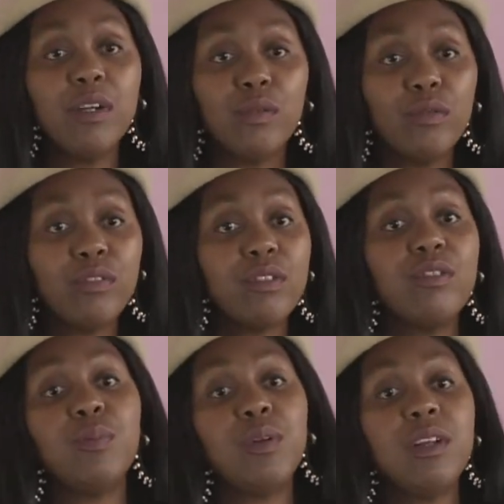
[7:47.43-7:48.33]
crucial
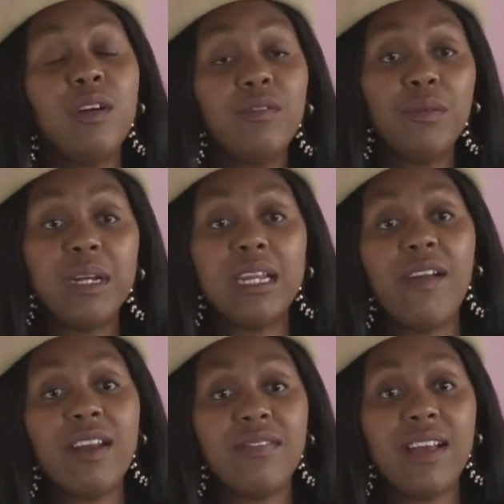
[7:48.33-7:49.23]
to pulling off a really
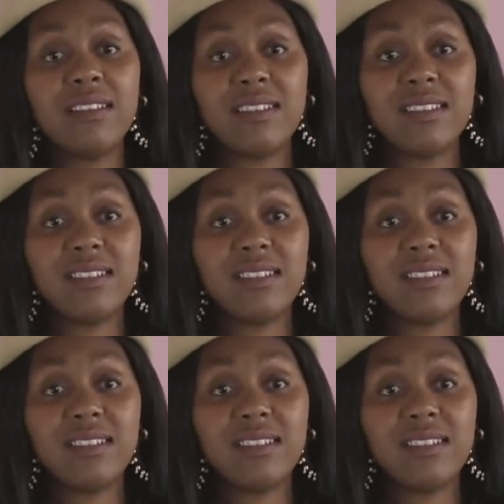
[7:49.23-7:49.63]
great event.